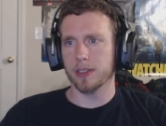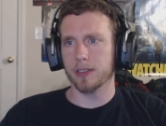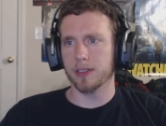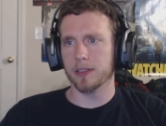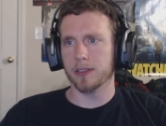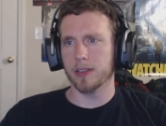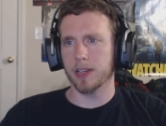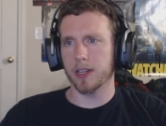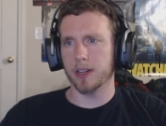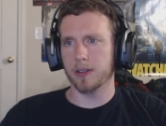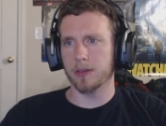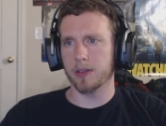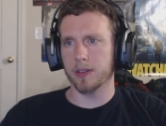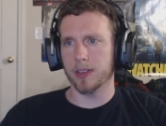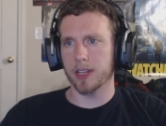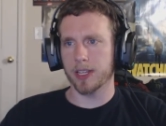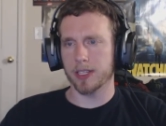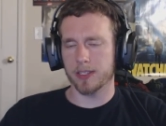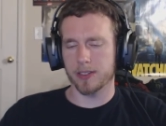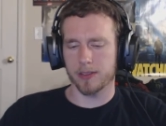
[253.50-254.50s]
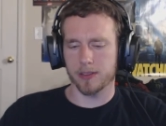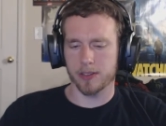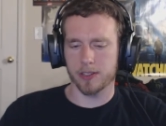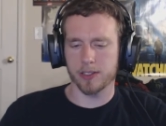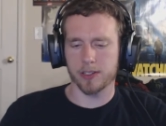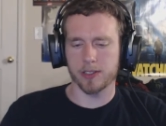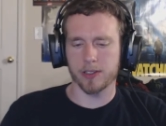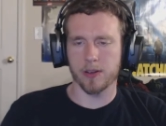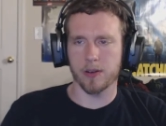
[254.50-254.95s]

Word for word: No, oh, I don't want that search.